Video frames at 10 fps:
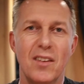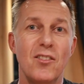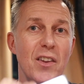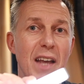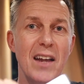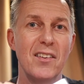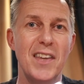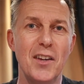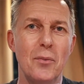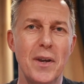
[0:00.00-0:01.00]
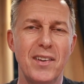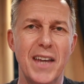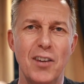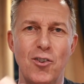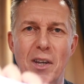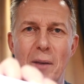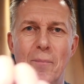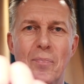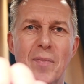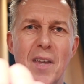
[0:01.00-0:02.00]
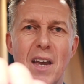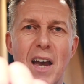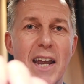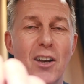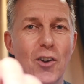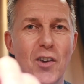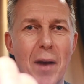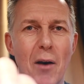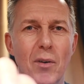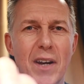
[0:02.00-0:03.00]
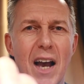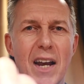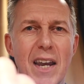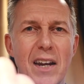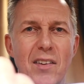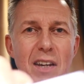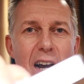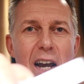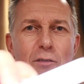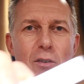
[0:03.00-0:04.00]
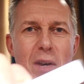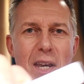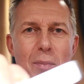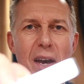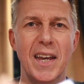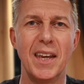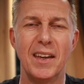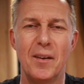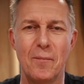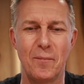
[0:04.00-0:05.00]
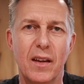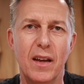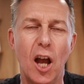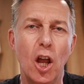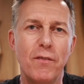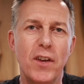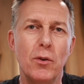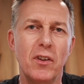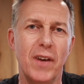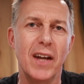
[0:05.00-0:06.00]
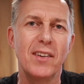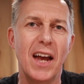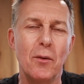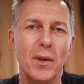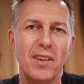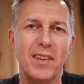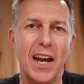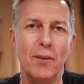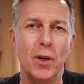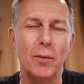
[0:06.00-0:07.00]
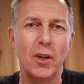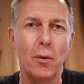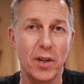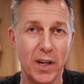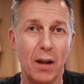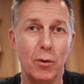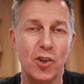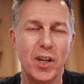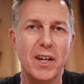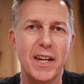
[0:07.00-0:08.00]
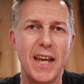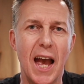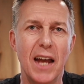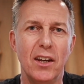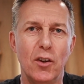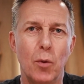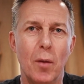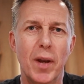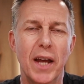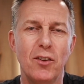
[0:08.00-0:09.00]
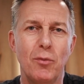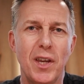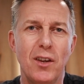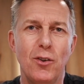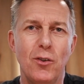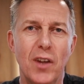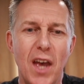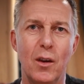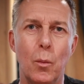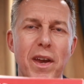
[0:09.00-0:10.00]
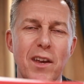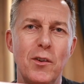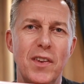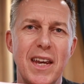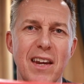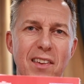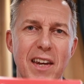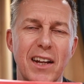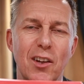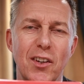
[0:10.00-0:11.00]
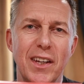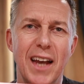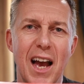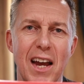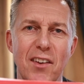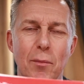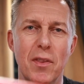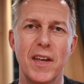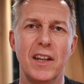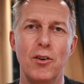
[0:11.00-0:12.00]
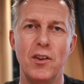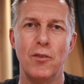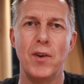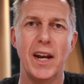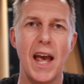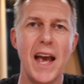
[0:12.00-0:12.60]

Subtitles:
So that's this week's gadget, and it cost about £9.99 from eBay. A lot of viewers have asked how we decide where we're going on our journey and what planners we use. We use these, the Nicholson guides, and we think these are really